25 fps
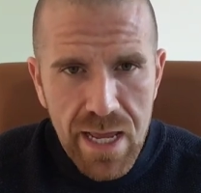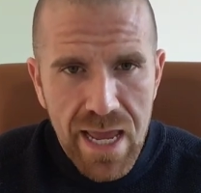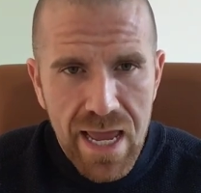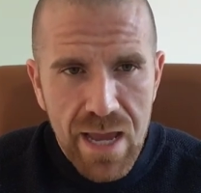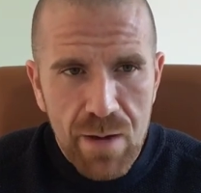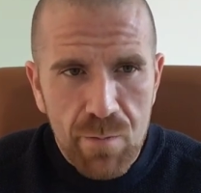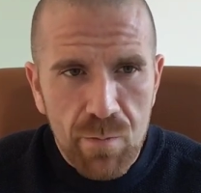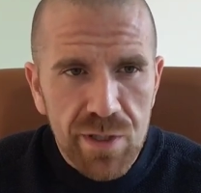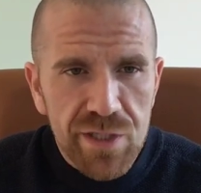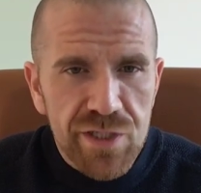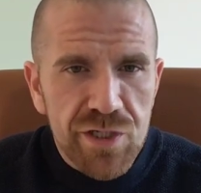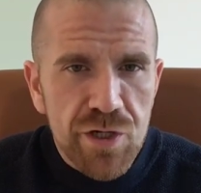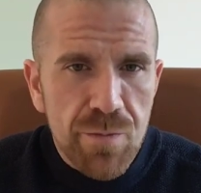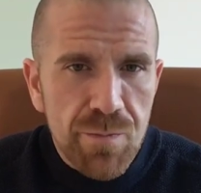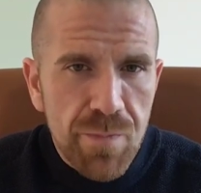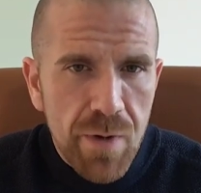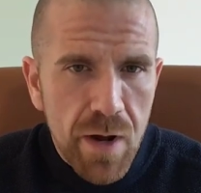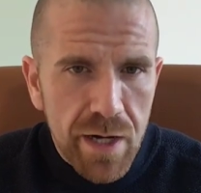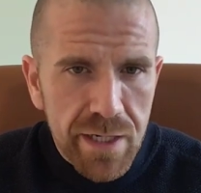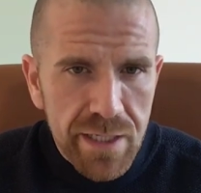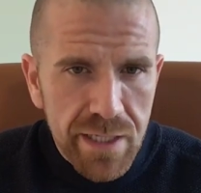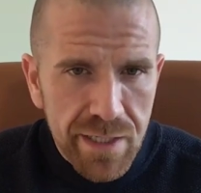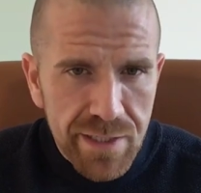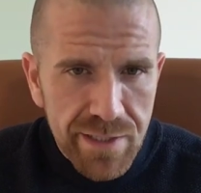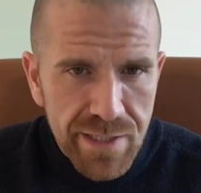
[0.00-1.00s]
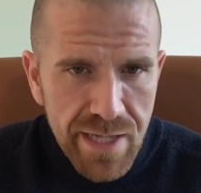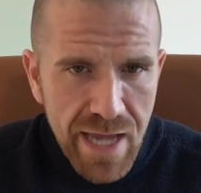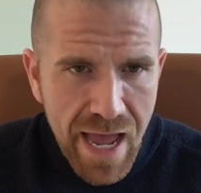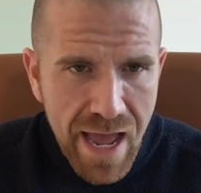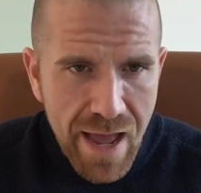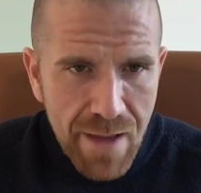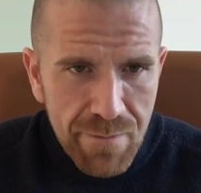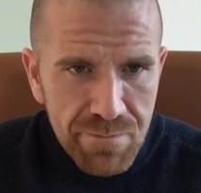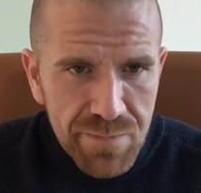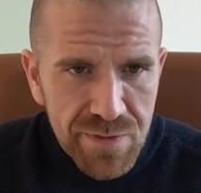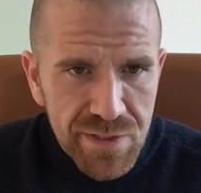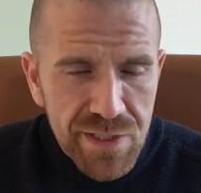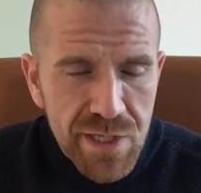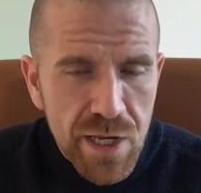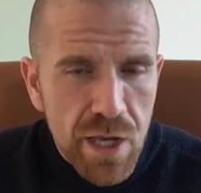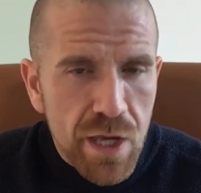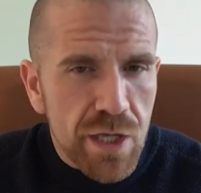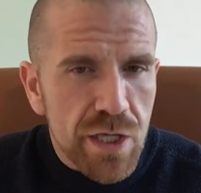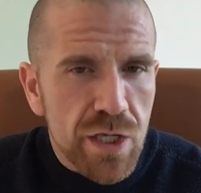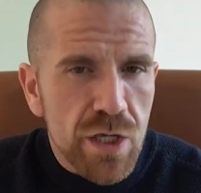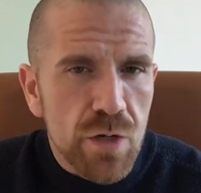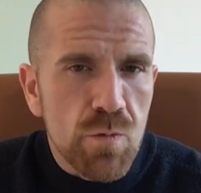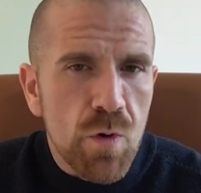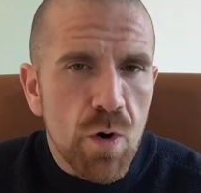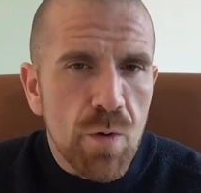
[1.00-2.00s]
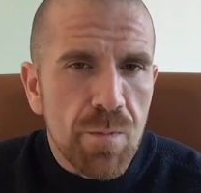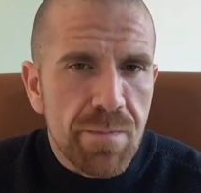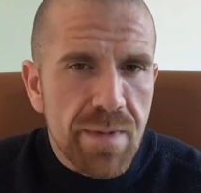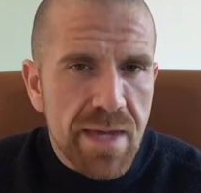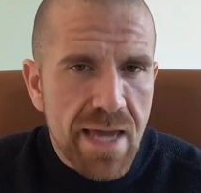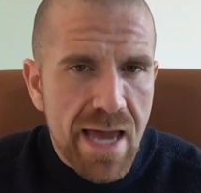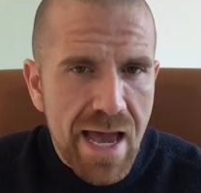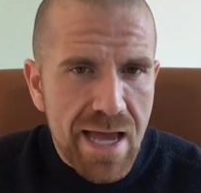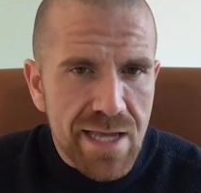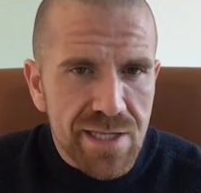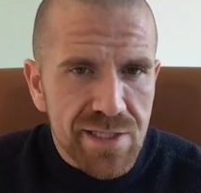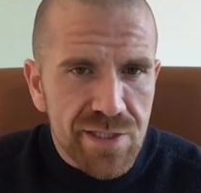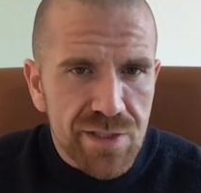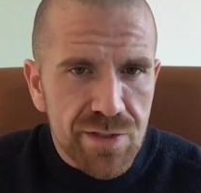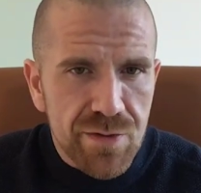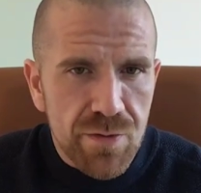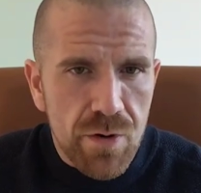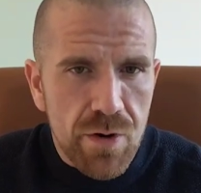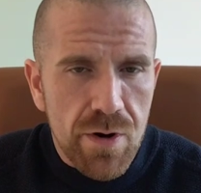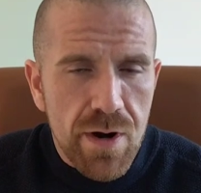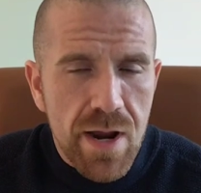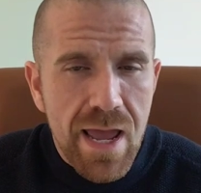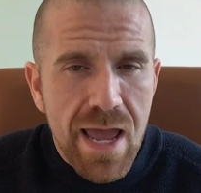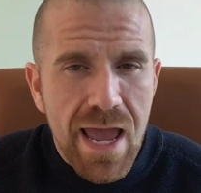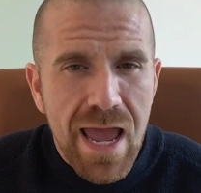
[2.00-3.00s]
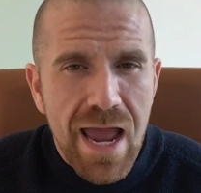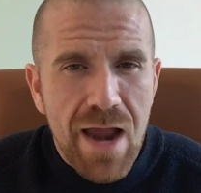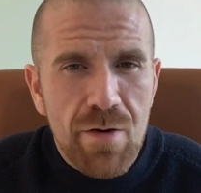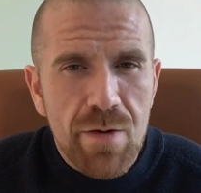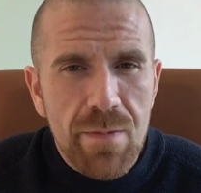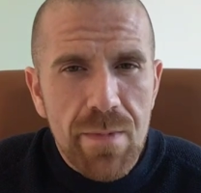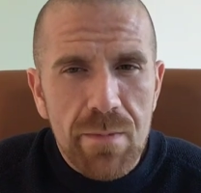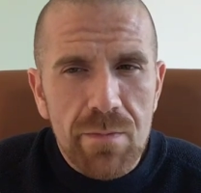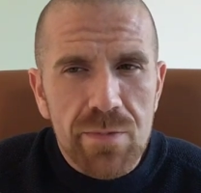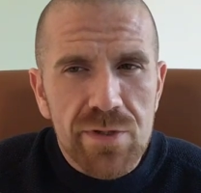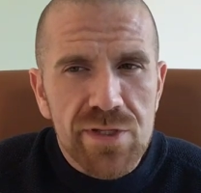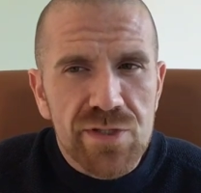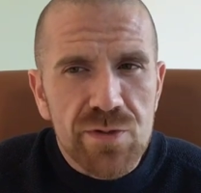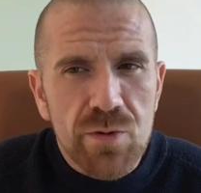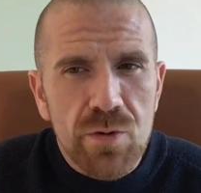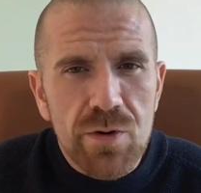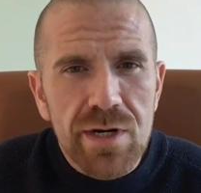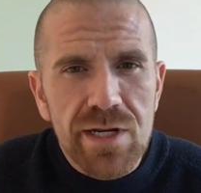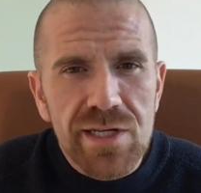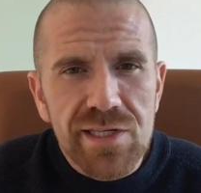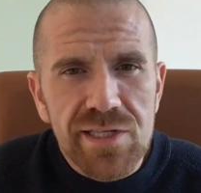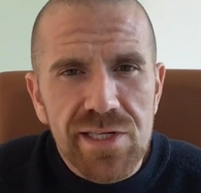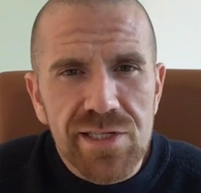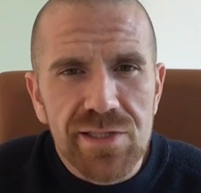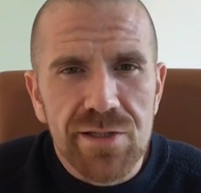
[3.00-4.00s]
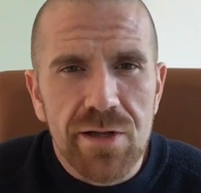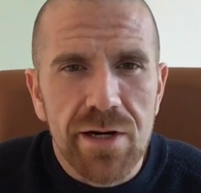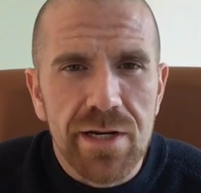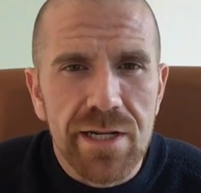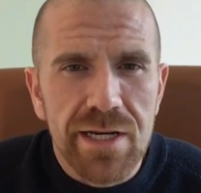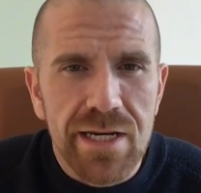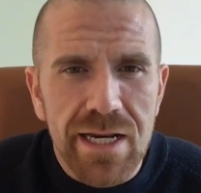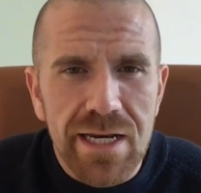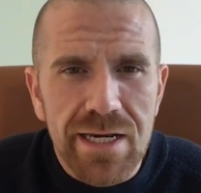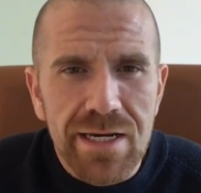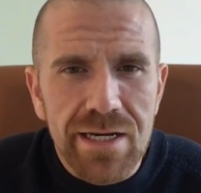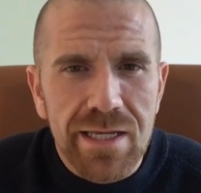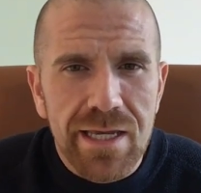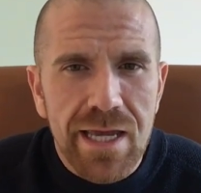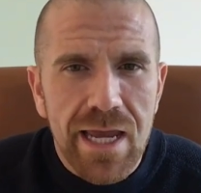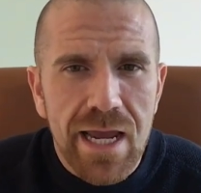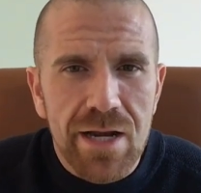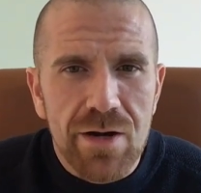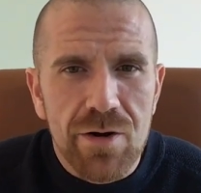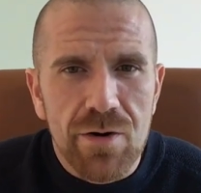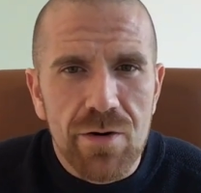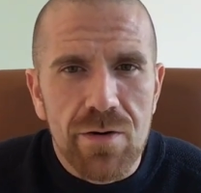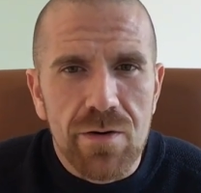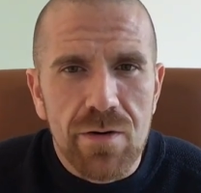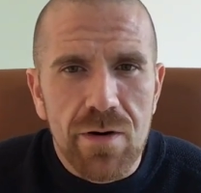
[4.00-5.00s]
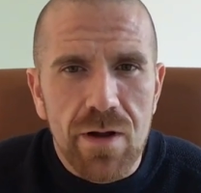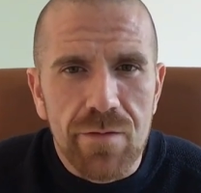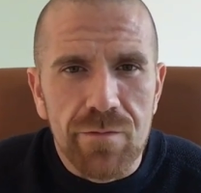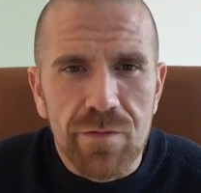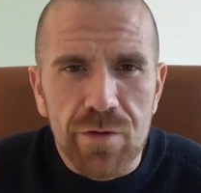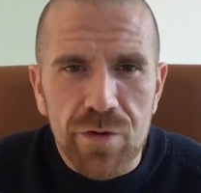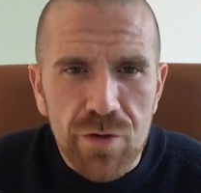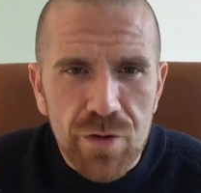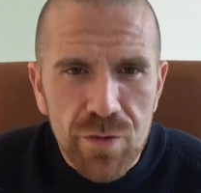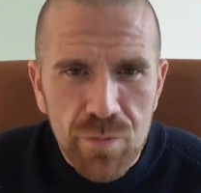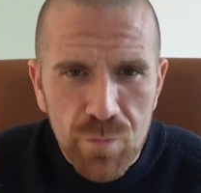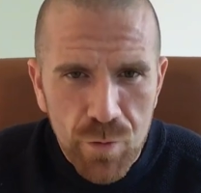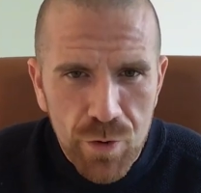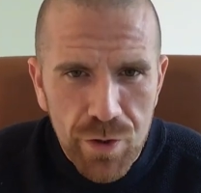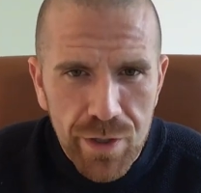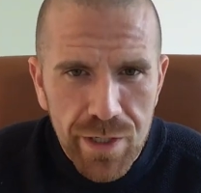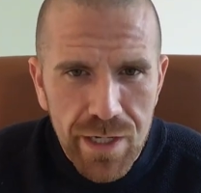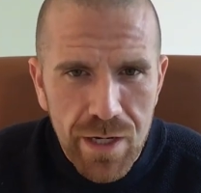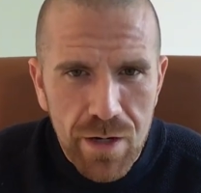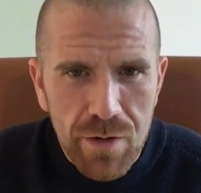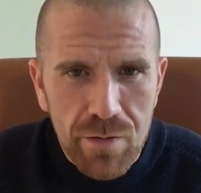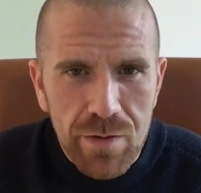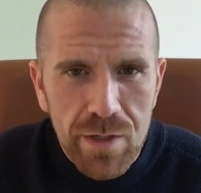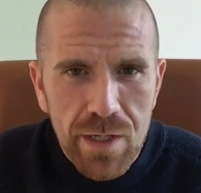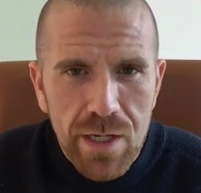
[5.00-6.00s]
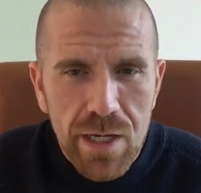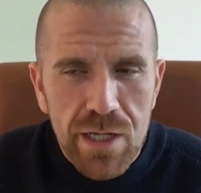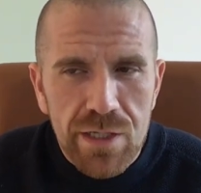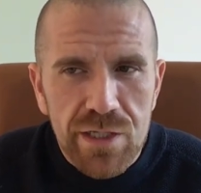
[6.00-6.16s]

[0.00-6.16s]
And once your body adapts, you won't be as sore. And remember, soreness is not an indicator of a good workout.